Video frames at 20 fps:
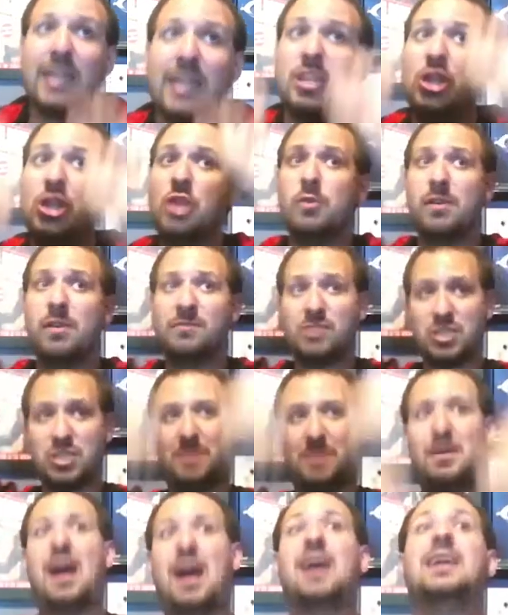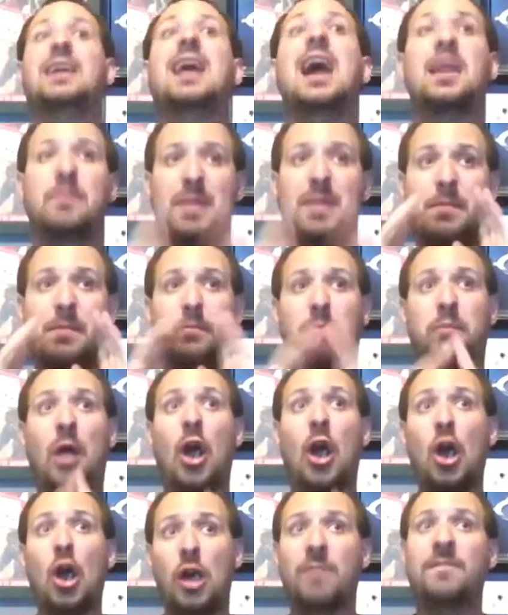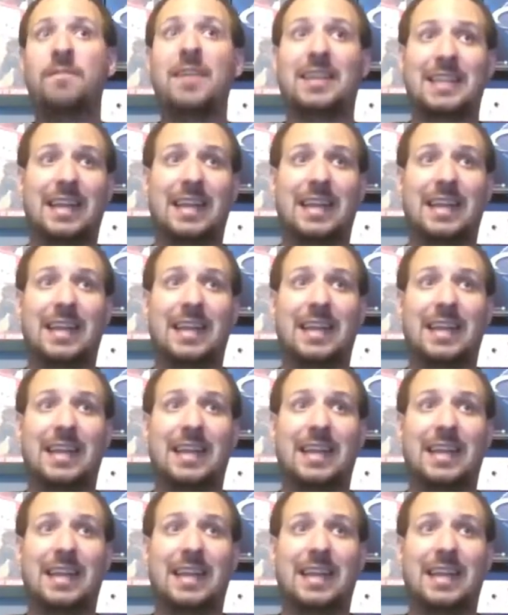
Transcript: and you have just about got to be perfect